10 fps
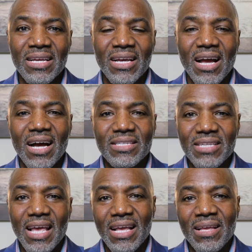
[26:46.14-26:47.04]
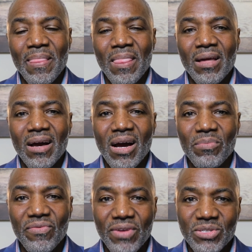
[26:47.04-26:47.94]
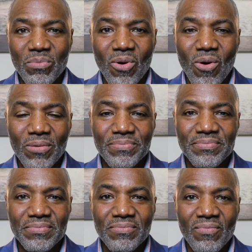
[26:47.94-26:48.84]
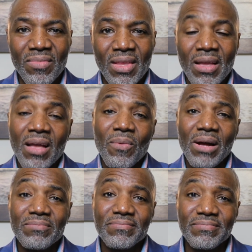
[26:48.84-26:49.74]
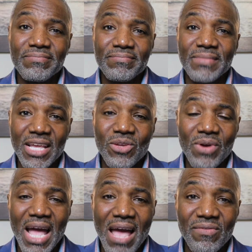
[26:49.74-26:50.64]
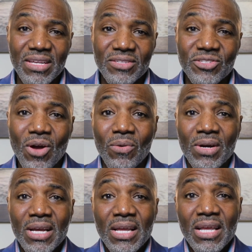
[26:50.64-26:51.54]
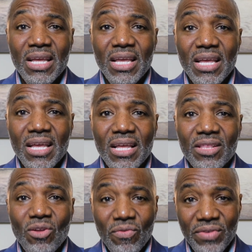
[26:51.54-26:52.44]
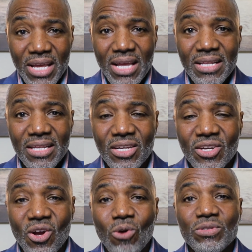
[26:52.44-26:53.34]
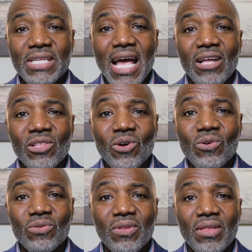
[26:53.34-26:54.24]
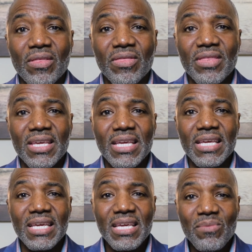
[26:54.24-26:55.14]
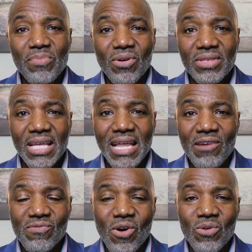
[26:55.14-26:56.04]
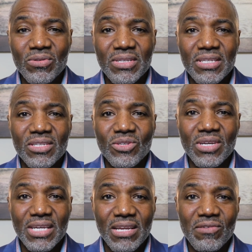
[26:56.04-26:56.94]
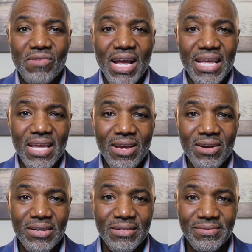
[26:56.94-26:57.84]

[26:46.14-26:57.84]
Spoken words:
contact Professor Ball. Well, there you have it. So don't forget, go download the ebook that I wrote. You can get it right here